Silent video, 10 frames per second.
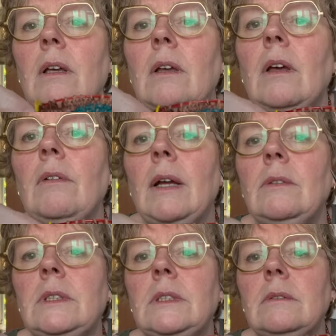
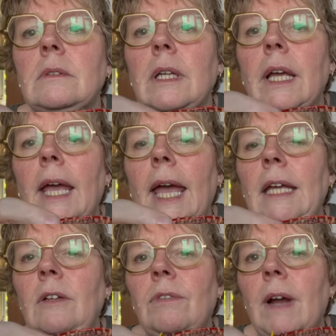around
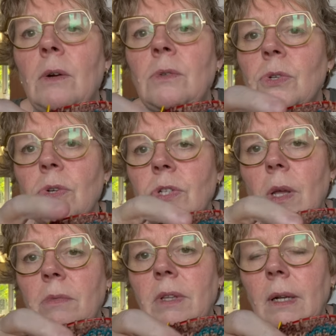8 rounds or
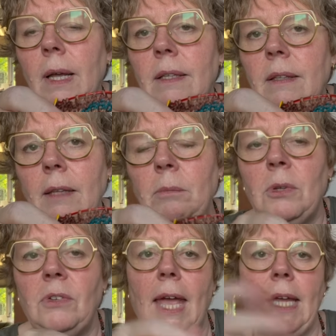something like that.
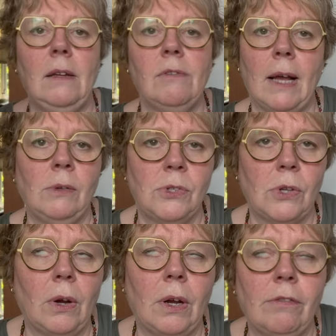But hey, the rounds
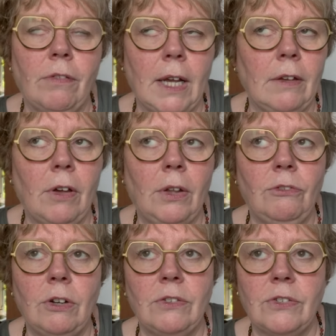are
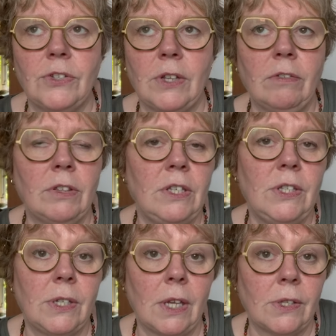
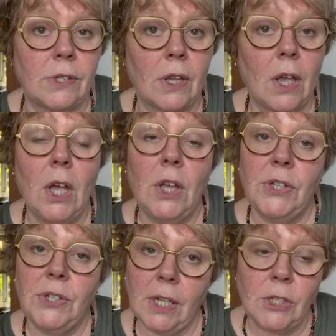576
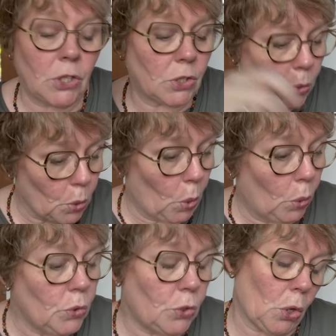stitches
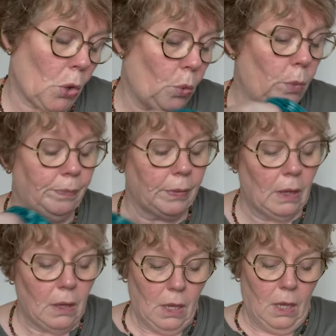long, so
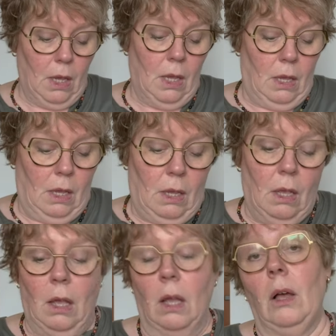
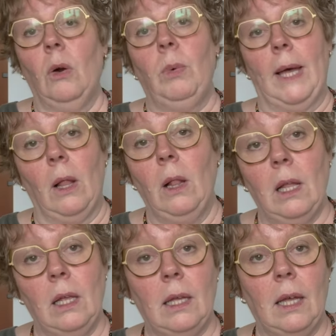oh well,
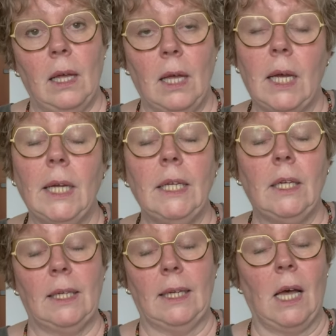I
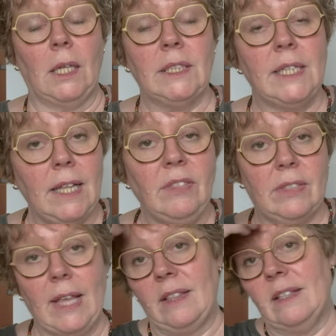can't knit
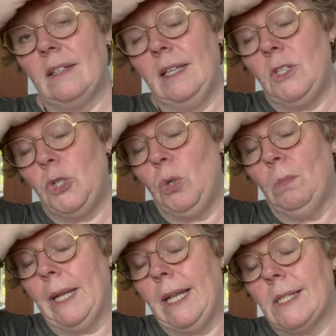that in 2
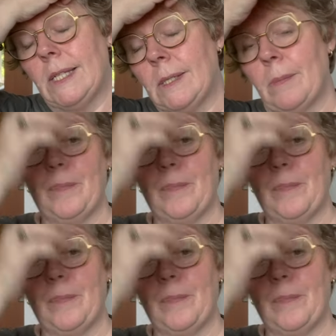minutes.